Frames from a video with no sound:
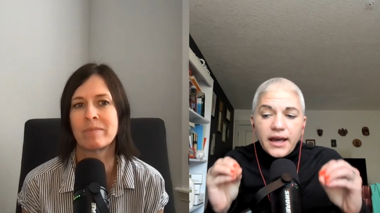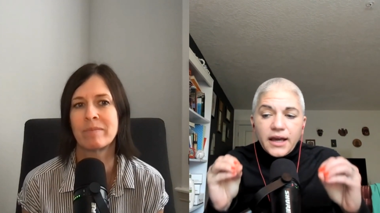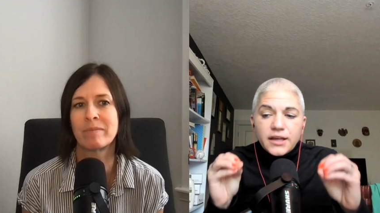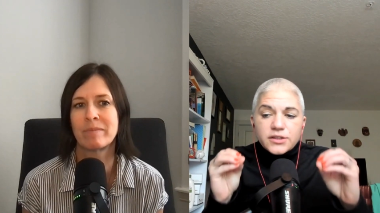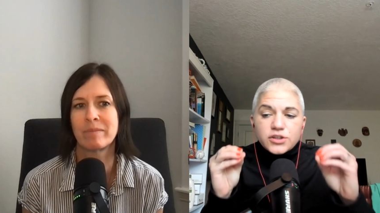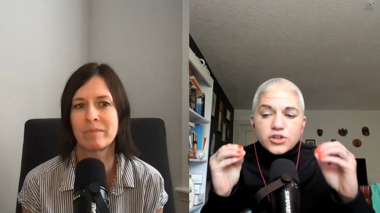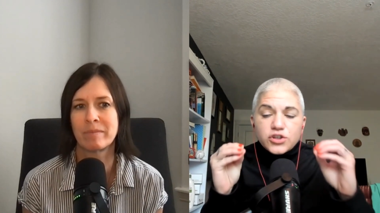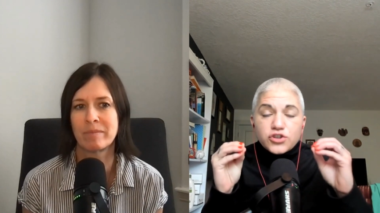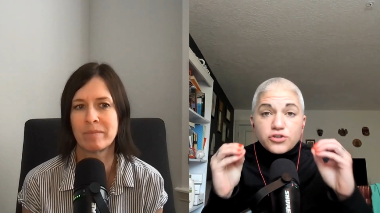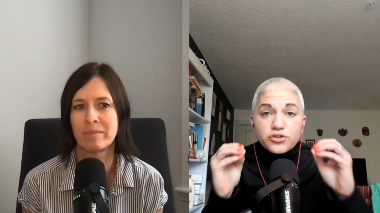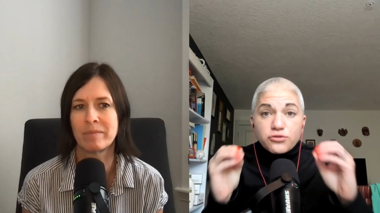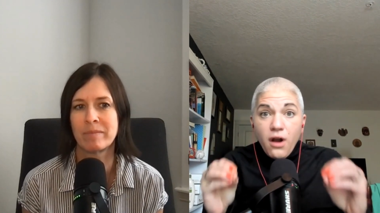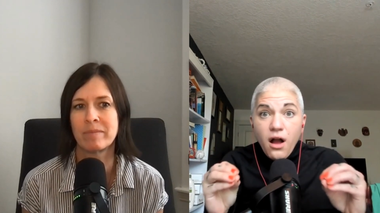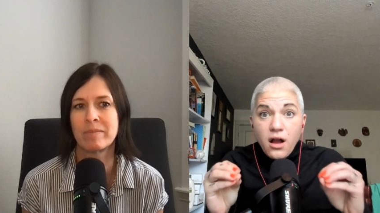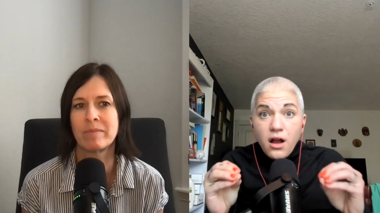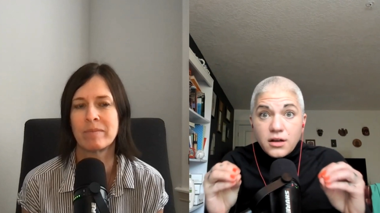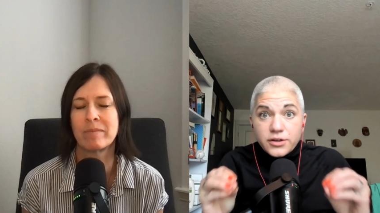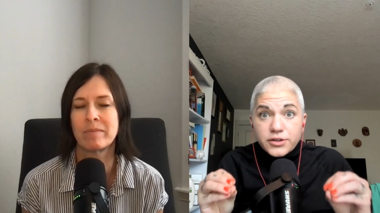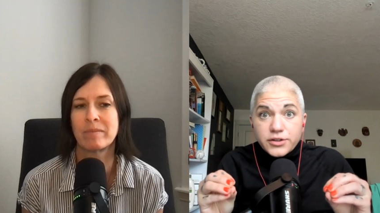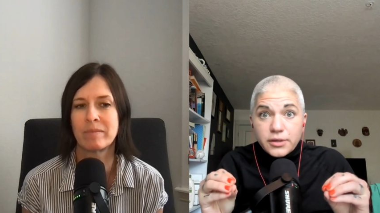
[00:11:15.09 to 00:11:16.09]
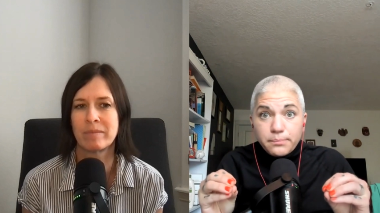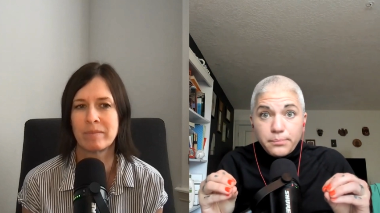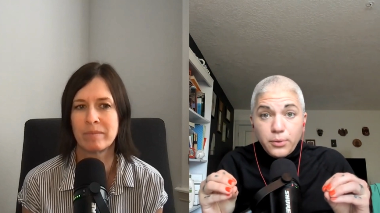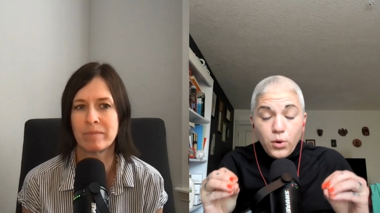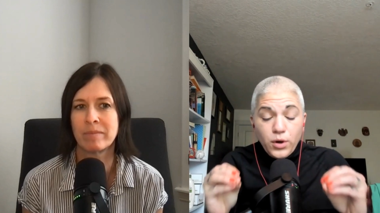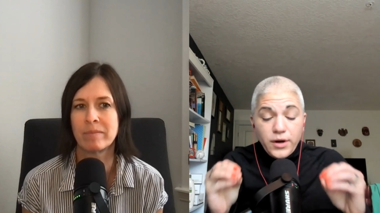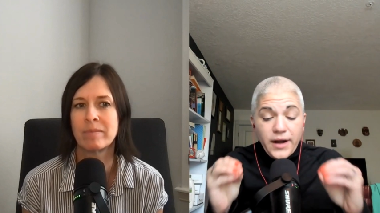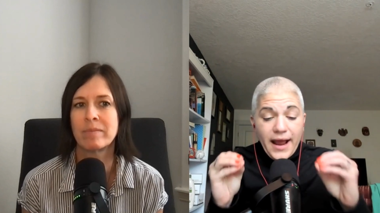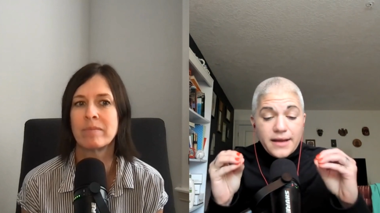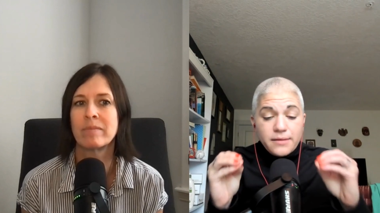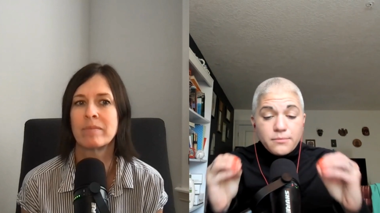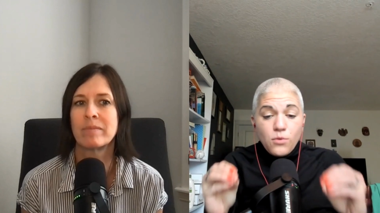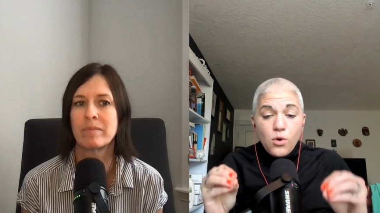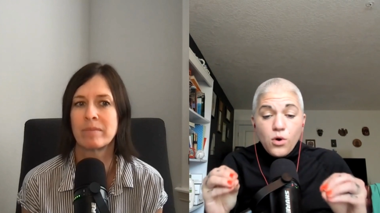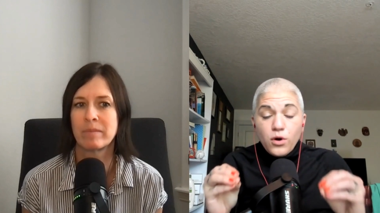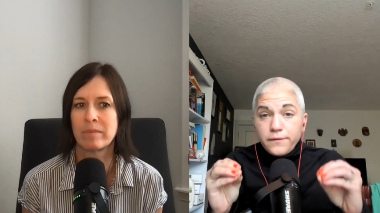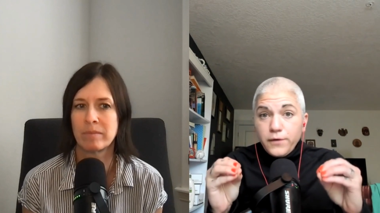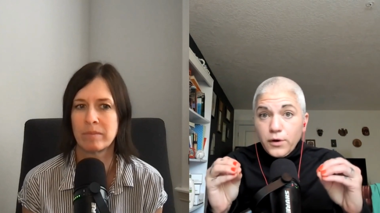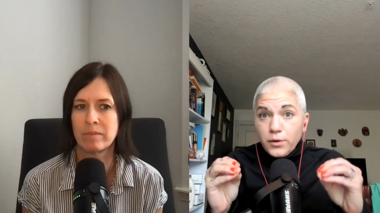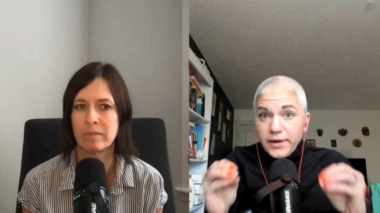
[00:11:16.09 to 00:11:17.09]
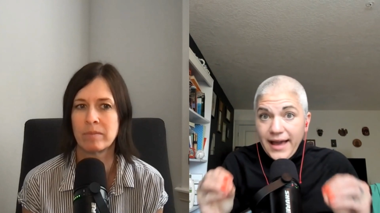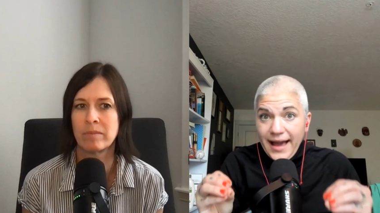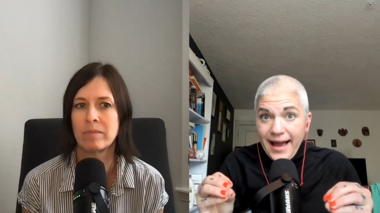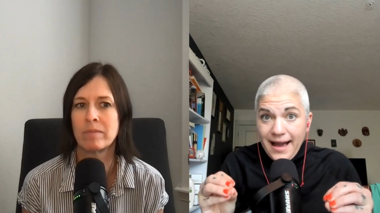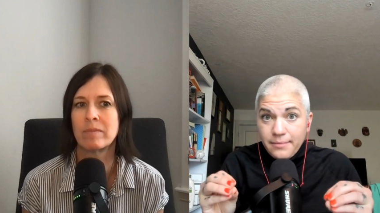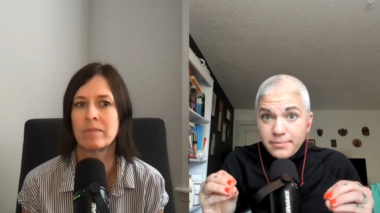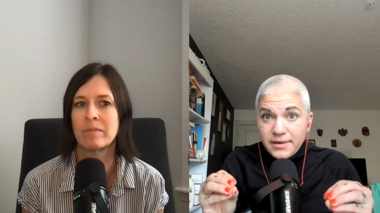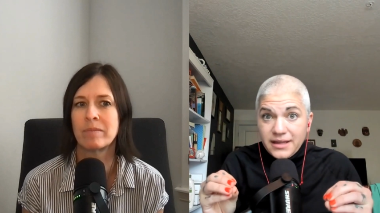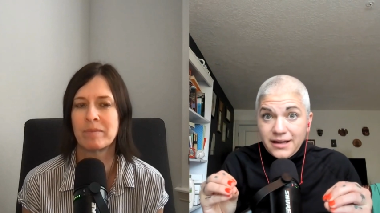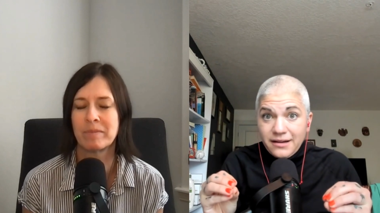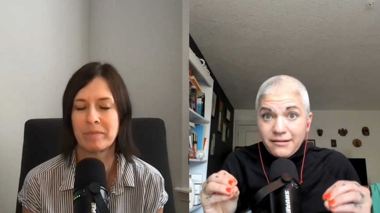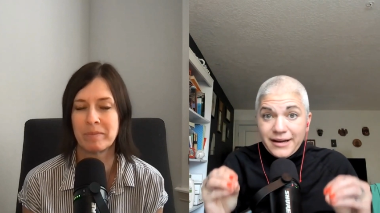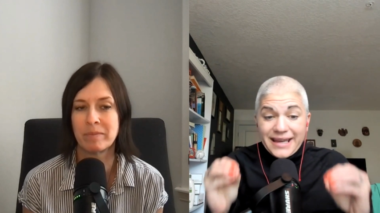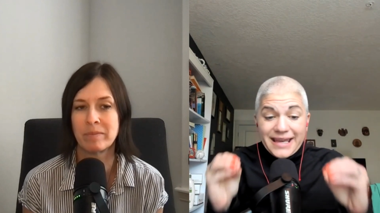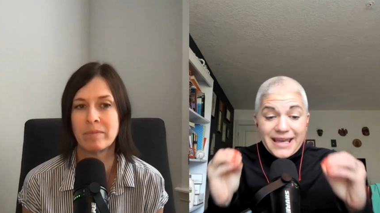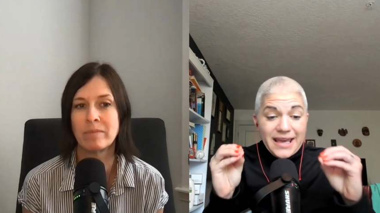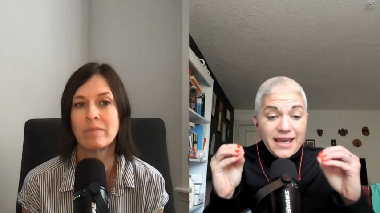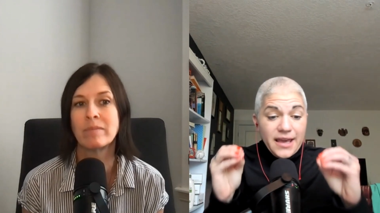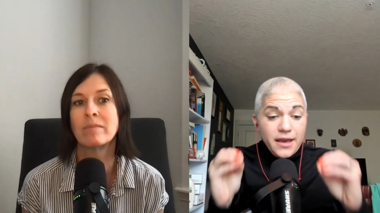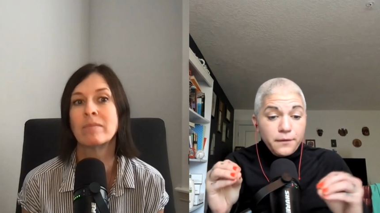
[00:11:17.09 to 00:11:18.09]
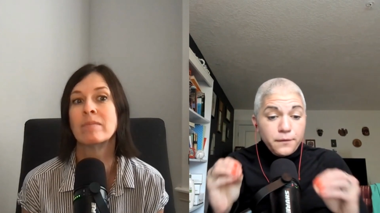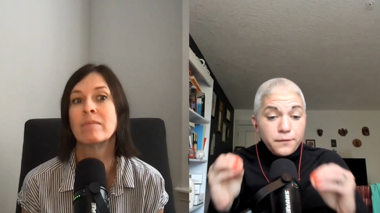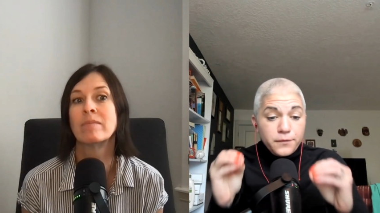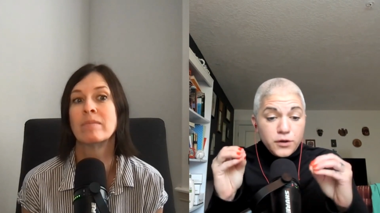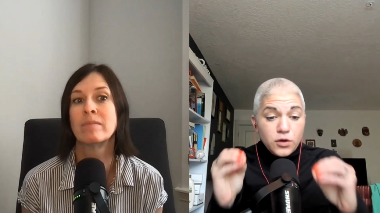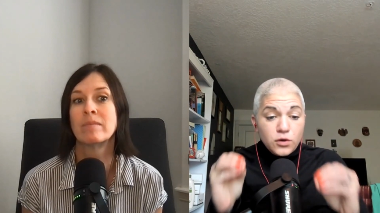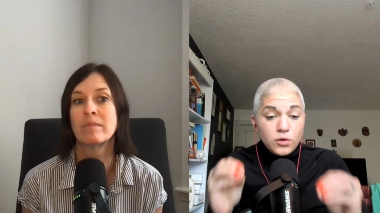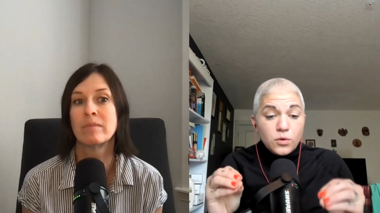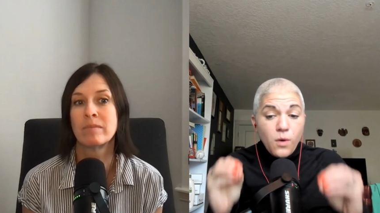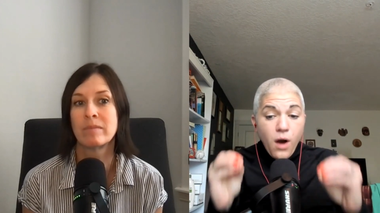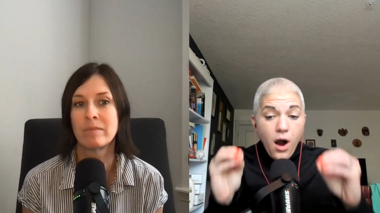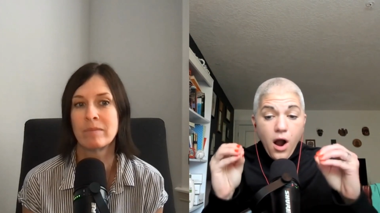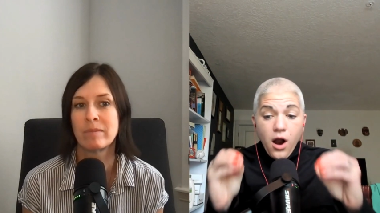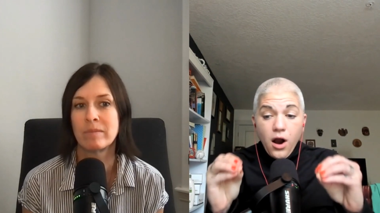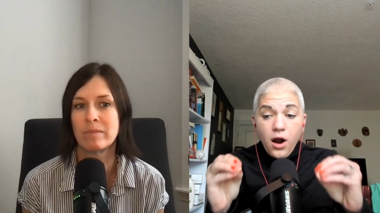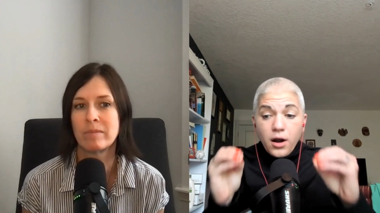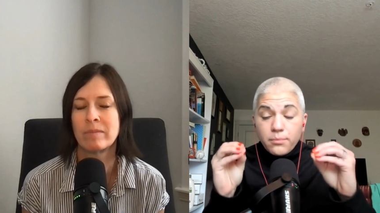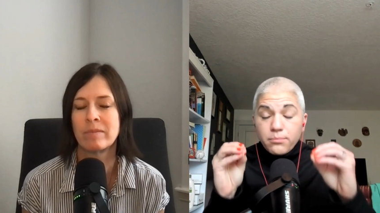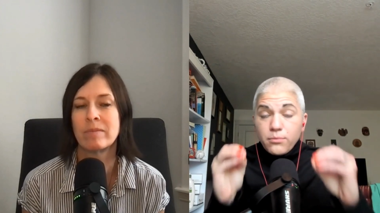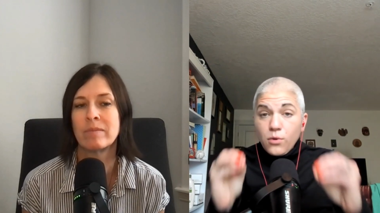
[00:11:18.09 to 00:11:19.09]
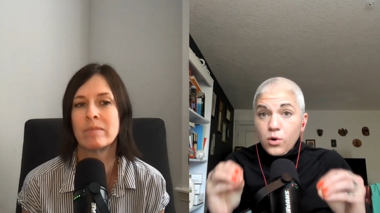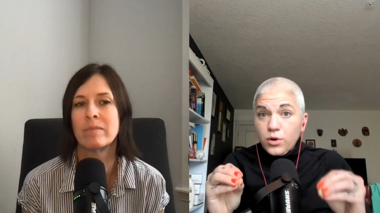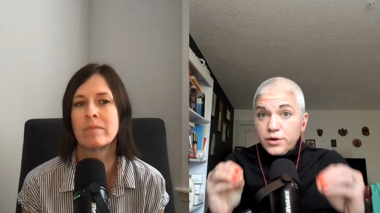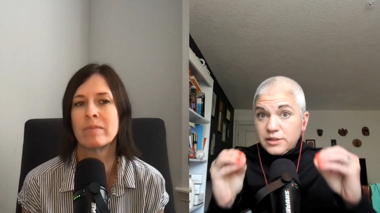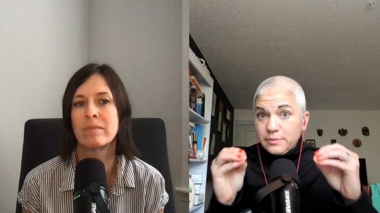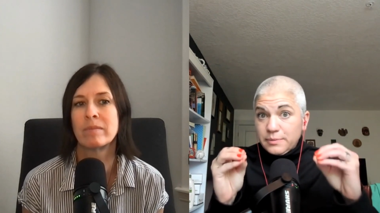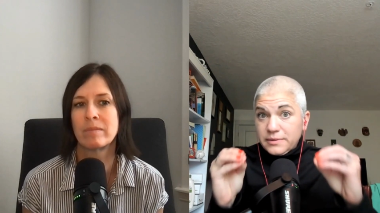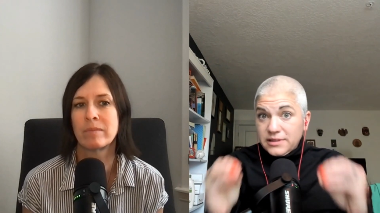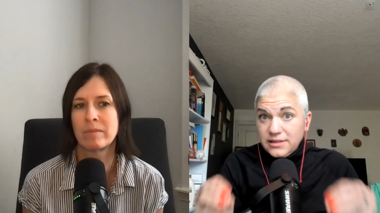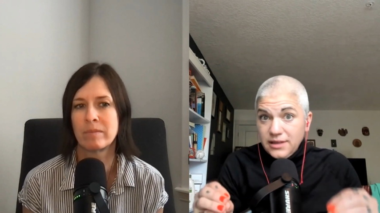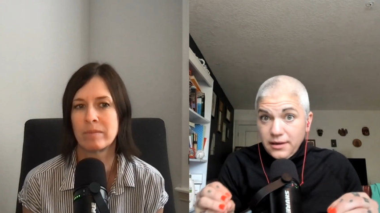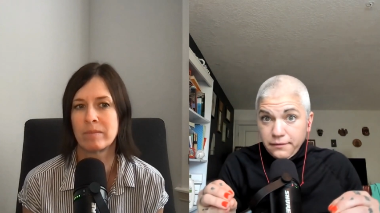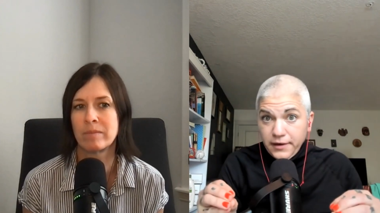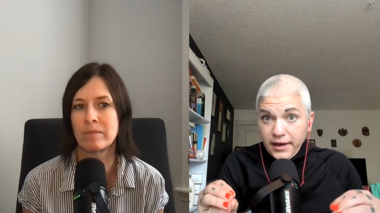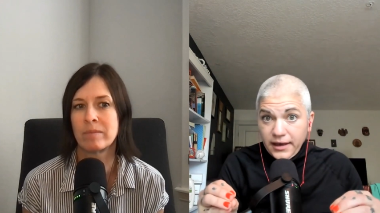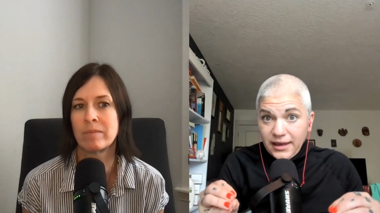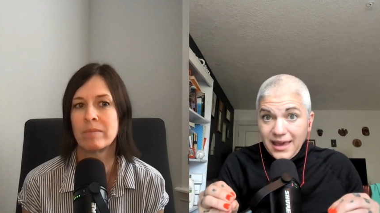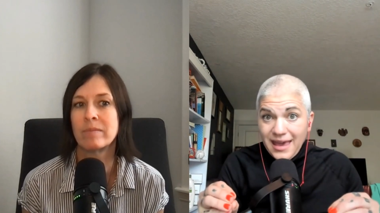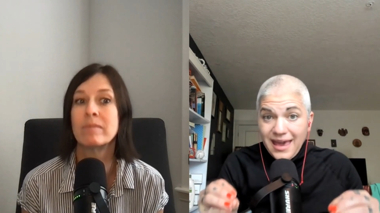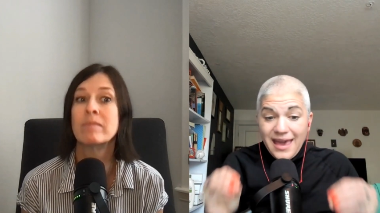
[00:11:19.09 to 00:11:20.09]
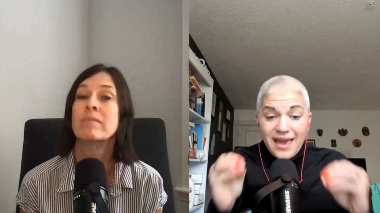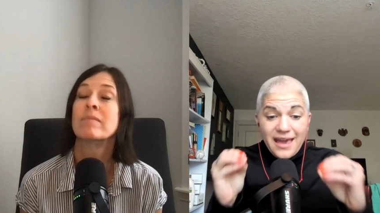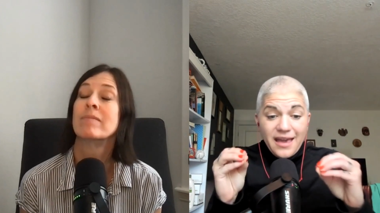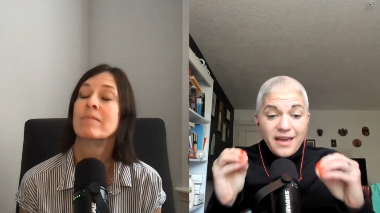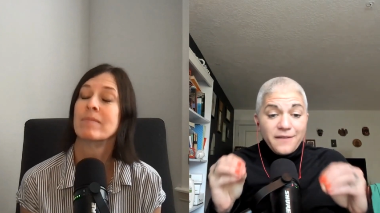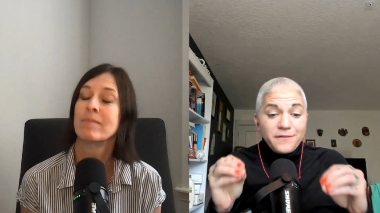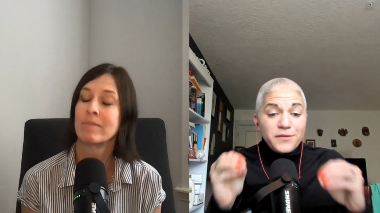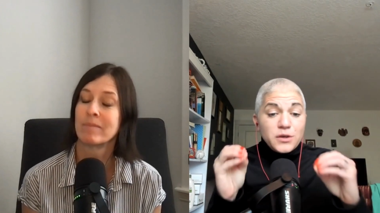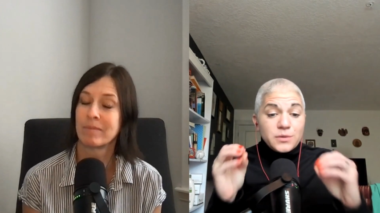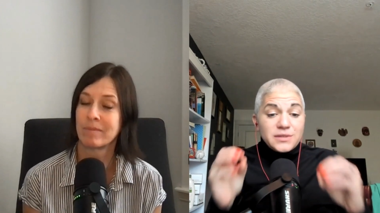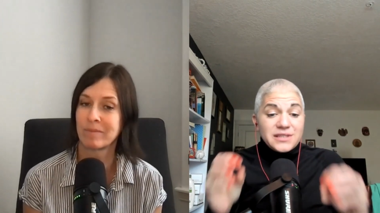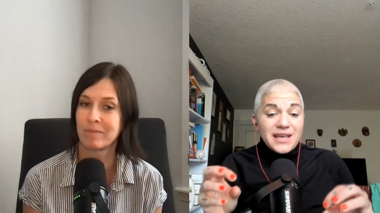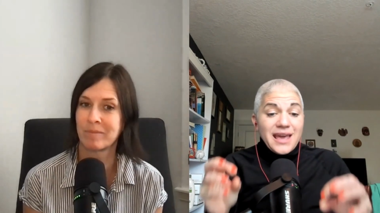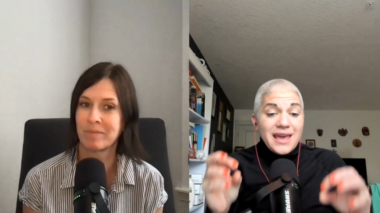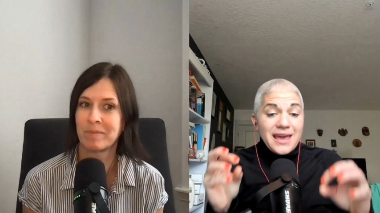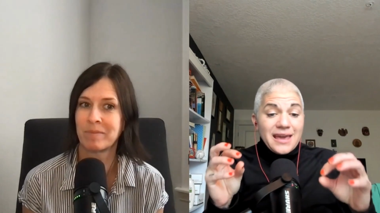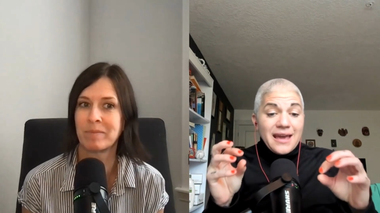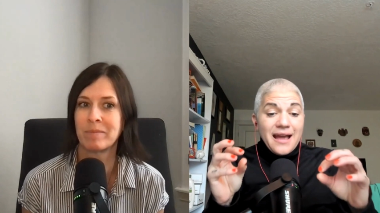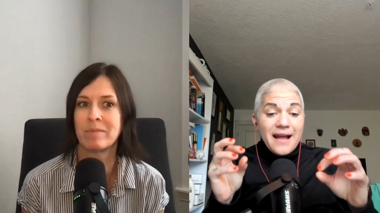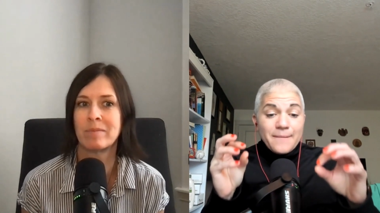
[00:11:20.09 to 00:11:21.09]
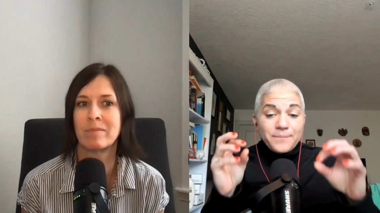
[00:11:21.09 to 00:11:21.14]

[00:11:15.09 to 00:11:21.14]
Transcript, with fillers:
Speaker 1: stronger support and more vocabulary if you are more specific. If you say